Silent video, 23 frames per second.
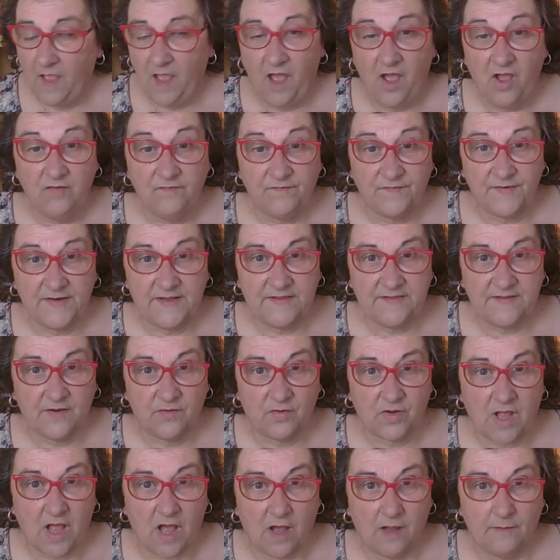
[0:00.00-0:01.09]
Hopefully they'll
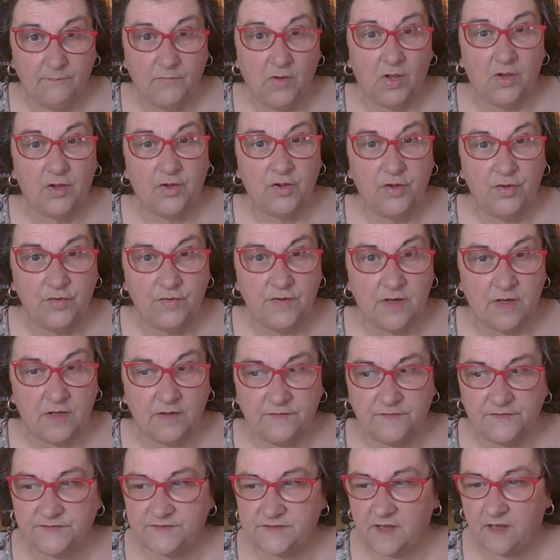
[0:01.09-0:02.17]
come. Who
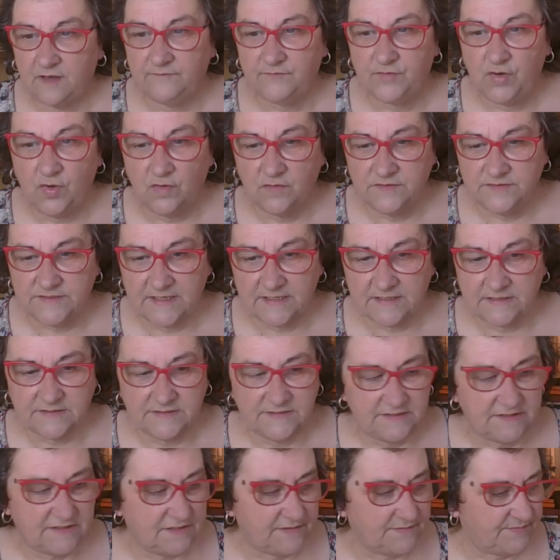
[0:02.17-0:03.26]
knows? I've
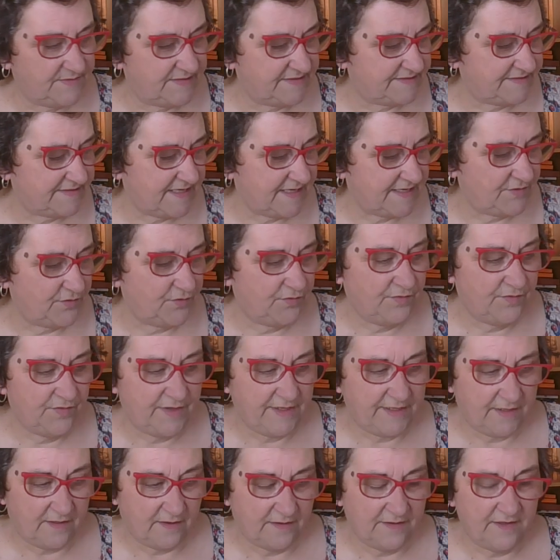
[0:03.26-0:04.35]
contacted them and said,
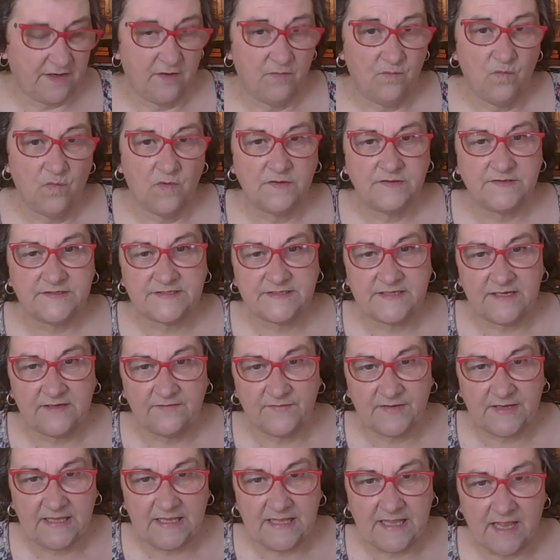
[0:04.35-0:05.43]
Oi, I don't want
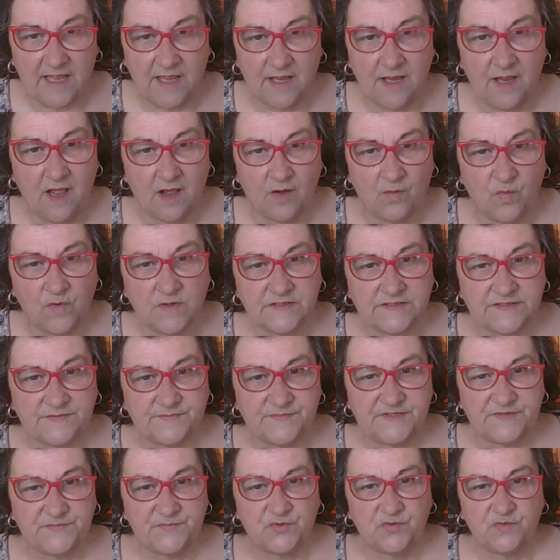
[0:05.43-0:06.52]
Stephen King. I want some
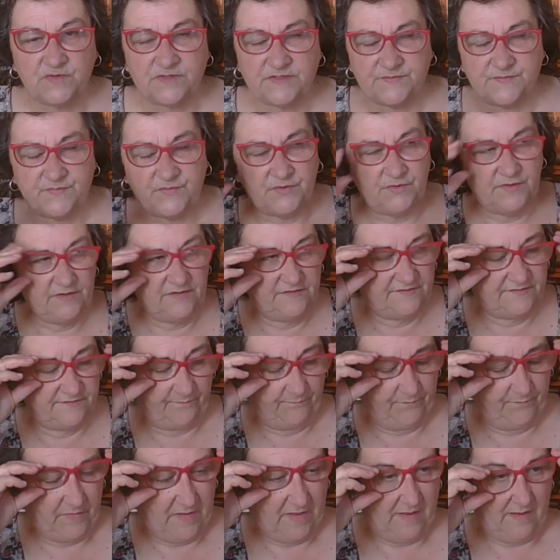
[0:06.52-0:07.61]
sports books.
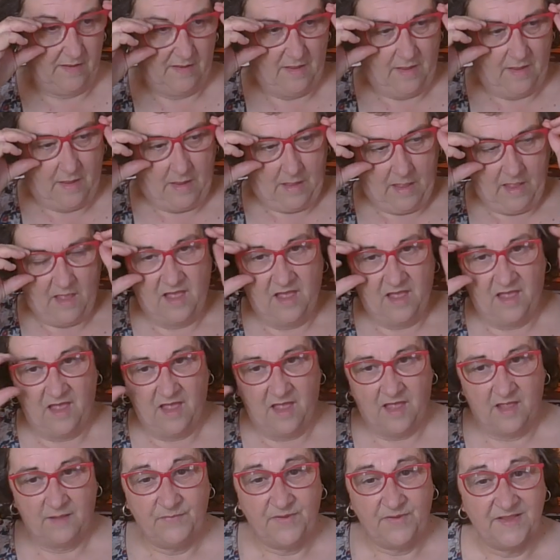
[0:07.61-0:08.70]

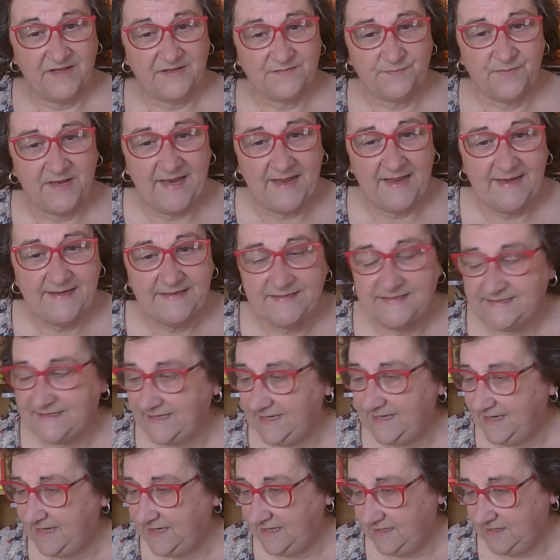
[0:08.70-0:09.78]
Uh, but there's
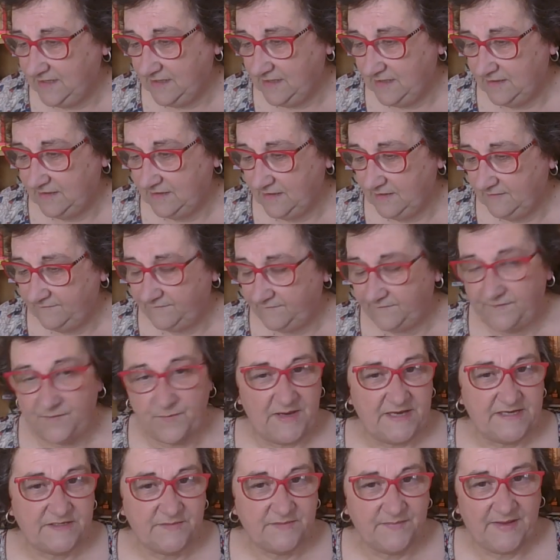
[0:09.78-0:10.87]
plenty for
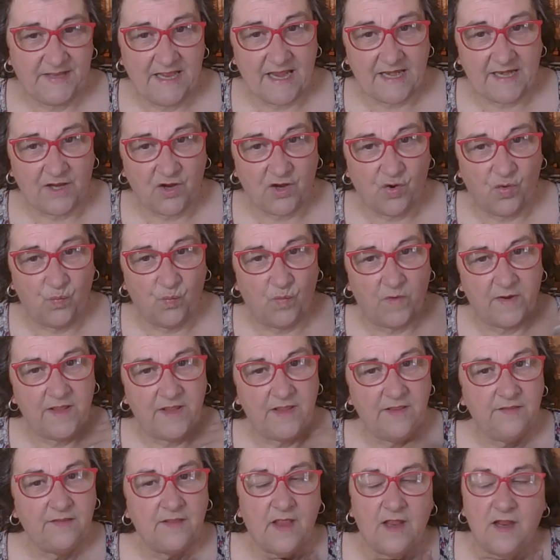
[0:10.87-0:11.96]
me to be getting on with.